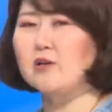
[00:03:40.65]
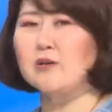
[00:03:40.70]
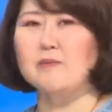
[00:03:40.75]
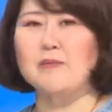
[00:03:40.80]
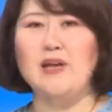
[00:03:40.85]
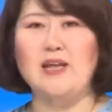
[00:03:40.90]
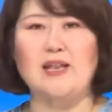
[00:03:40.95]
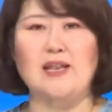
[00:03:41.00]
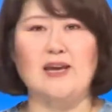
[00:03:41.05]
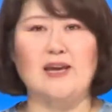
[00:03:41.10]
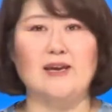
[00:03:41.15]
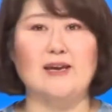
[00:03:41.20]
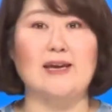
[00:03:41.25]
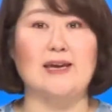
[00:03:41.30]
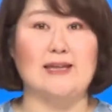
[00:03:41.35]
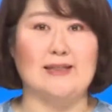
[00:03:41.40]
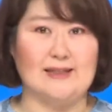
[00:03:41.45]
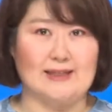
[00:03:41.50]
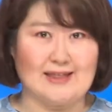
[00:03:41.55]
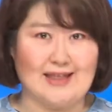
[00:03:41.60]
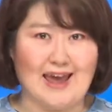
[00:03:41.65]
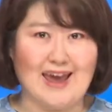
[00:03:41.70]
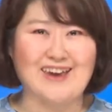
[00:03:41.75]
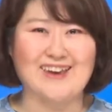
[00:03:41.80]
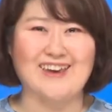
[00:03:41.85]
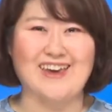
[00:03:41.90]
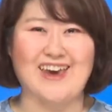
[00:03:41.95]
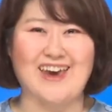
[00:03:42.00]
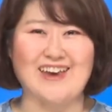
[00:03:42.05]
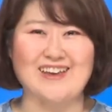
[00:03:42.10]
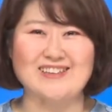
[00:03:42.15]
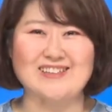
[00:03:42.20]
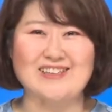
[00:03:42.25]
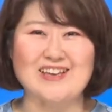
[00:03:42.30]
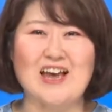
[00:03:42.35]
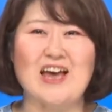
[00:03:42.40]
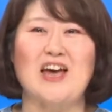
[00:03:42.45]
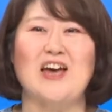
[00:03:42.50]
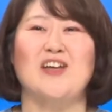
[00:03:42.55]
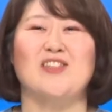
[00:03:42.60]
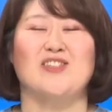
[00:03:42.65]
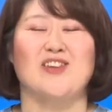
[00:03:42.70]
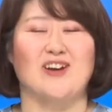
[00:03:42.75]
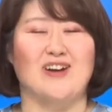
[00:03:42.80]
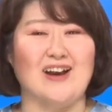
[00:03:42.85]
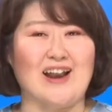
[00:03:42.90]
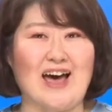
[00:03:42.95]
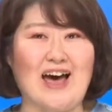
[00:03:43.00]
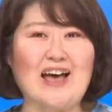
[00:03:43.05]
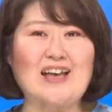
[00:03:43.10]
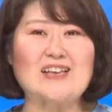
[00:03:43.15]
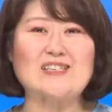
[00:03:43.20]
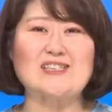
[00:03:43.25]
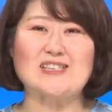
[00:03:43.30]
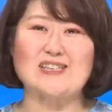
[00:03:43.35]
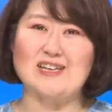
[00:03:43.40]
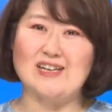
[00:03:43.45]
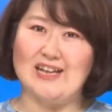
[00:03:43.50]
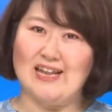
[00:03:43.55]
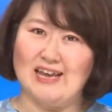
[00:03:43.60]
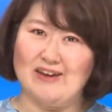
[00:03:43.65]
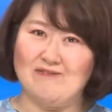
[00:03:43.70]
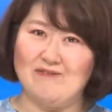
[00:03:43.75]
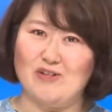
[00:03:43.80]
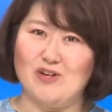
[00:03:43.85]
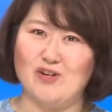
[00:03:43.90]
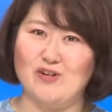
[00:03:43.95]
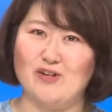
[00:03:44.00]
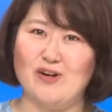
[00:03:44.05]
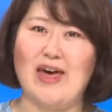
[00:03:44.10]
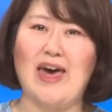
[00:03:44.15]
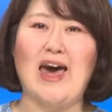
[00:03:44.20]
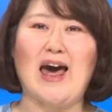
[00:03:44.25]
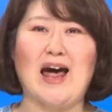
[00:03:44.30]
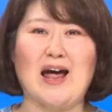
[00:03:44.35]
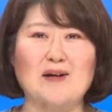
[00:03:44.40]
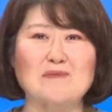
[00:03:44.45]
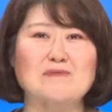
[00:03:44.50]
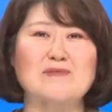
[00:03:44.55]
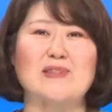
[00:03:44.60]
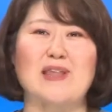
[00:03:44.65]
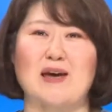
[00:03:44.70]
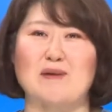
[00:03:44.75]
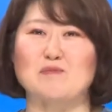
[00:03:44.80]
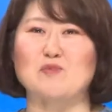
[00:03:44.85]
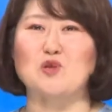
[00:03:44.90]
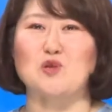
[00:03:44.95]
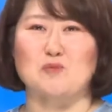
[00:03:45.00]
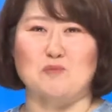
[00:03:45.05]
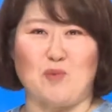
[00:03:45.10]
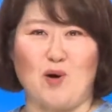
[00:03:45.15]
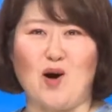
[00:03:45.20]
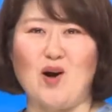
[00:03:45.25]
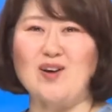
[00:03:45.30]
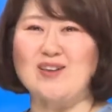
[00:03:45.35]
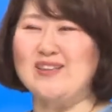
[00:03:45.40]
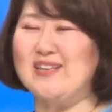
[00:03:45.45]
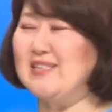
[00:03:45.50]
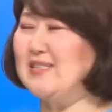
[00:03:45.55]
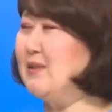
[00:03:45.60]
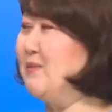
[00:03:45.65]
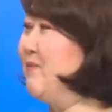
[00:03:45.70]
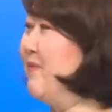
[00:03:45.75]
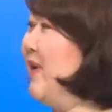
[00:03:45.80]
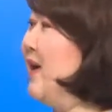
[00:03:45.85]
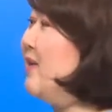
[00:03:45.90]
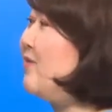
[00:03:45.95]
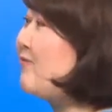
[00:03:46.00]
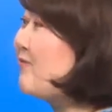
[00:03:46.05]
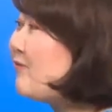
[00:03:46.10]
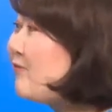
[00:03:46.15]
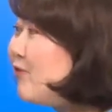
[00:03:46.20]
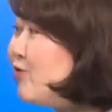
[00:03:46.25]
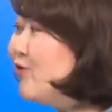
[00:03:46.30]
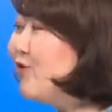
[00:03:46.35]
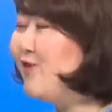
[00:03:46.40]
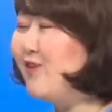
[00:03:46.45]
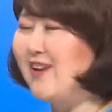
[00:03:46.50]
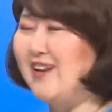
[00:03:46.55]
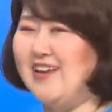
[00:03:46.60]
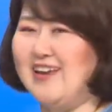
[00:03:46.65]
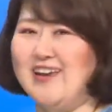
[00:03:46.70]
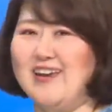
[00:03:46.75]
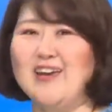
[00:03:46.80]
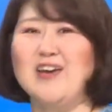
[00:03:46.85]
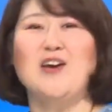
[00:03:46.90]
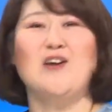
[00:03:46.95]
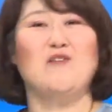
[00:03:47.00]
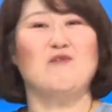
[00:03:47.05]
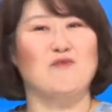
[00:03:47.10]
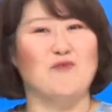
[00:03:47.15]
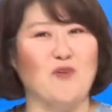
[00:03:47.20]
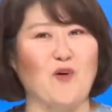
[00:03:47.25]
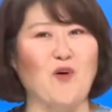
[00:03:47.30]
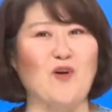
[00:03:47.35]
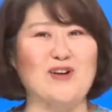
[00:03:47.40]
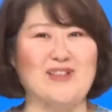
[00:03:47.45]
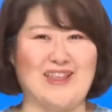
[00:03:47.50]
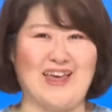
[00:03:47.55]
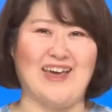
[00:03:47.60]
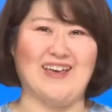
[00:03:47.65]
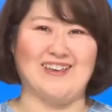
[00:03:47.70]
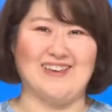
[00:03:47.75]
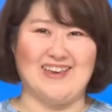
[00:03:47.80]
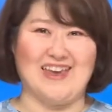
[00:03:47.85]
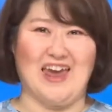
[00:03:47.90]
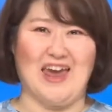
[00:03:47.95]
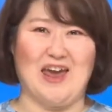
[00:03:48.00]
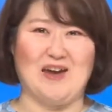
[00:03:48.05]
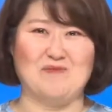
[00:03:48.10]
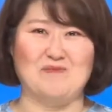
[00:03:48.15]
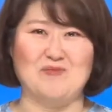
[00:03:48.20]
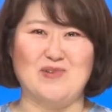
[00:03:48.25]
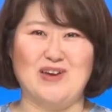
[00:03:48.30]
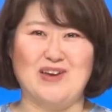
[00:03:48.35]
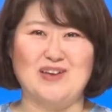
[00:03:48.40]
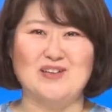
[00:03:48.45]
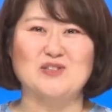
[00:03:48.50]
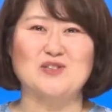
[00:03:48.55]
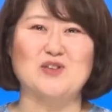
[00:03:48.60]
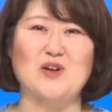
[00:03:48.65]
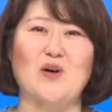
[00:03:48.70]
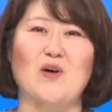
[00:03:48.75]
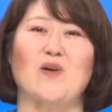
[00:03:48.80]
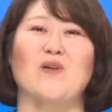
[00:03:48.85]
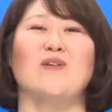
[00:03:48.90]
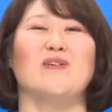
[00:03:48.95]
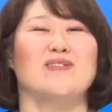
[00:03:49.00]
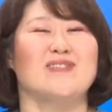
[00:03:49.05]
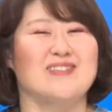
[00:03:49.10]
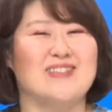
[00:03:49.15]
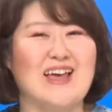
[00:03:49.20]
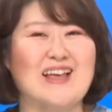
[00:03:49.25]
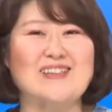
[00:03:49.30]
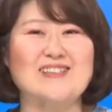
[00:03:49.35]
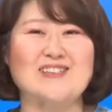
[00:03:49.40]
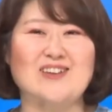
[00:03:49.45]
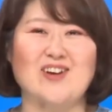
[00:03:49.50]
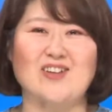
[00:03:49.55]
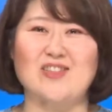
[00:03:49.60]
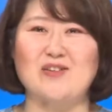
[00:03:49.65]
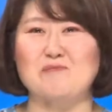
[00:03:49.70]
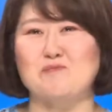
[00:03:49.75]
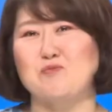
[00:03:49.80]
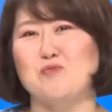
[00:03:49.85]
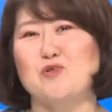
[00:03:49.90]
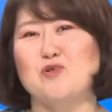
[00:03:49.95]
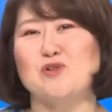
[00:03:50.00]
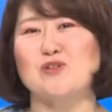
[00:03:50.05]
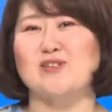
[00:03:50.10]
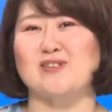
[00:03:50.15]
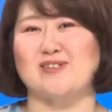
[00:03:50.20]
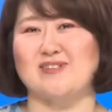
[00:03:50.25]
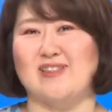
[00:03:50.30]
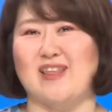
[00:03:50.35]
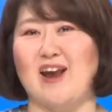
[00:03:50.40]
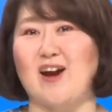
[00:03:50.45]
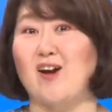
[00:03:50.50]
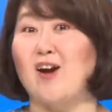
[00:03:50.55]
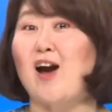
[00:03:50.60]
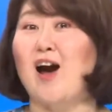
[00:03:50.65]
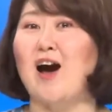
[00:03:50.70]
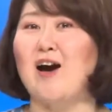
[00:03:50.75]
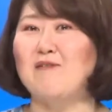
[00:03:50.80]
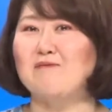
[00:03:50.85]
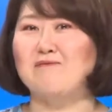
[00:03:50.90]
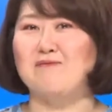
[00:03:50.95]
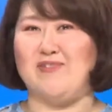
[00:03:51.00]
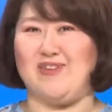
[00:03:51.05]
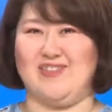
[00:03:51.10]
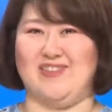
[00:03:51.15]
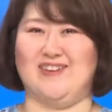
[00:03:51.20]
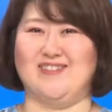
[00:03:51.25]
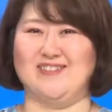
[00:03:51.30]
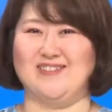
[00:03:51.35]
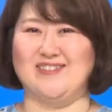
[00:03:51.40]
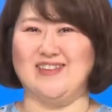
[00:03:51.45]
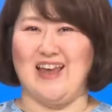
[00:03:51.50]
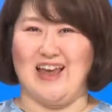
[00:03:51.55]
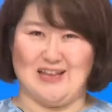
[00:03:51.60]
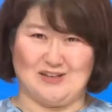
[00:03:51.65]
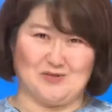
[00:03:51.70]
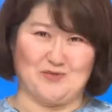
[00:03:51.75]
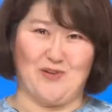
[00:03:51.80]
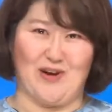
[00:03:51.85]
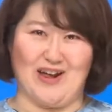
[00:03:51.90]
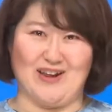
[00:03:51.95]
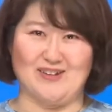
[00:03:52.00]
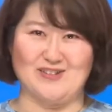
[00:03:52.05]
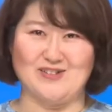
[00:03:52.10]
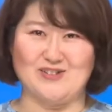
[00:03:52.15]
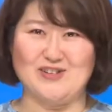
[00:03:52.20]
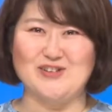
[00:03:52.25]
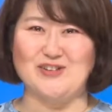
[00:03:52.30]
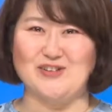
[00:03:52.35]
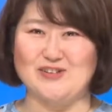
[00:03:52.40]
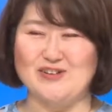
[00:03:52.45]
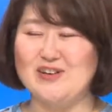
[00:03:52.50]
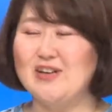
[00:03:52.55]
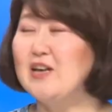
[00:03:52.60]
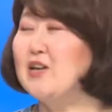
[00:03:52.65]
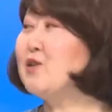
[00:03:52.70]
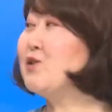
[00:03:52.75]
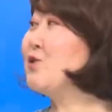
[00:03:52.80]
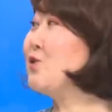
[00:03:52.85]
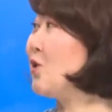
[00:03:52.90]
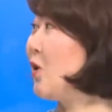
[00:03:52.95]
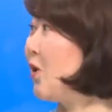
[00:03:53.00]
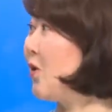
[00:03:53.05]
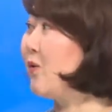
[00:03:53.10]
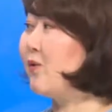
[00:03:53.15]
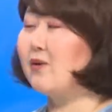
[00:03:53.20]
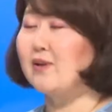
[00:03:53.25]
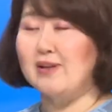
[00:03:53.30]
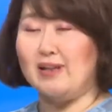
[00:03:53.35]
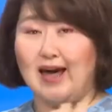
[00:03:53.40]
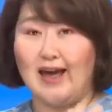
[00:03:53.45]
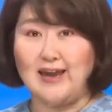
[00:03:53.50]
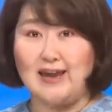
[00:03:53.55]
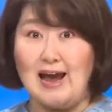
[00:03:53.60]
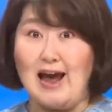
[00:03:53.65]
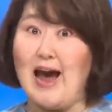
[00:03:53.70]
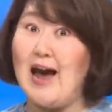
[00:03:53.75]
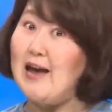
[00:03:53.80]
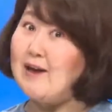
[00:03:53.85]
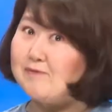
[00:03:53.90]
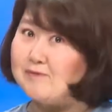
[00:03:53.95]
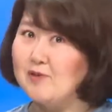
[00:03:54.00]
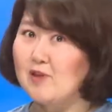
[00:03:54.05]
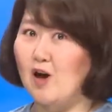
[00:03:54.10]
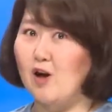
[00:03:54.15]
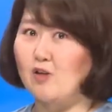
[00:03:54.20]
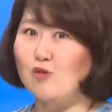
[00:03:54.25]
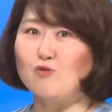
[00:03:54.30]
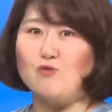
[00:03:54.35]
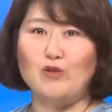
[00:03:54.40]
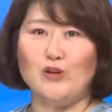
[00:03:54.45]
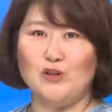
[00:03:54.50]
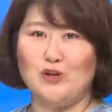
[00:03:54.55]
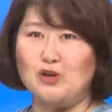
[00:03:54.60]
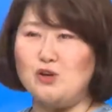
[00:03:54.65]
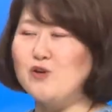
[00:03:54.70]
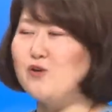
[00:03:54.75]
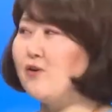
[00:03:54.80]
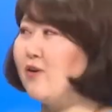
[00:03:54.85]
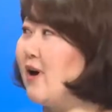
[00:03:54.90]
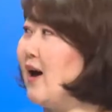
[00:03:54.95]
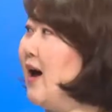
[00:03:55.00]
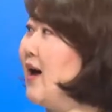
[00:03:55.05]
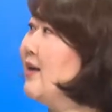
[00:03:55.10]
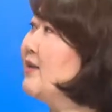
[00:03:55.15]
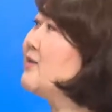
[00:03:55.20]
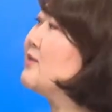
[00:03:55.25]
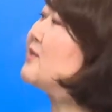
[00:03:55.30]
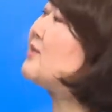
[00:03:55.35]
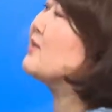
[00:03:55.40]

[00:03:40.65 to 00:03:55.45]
meaning. In that case, the last review helps them to participate fully for that game. So that's gonna boost their confidence as well too. So like I've done with you guys,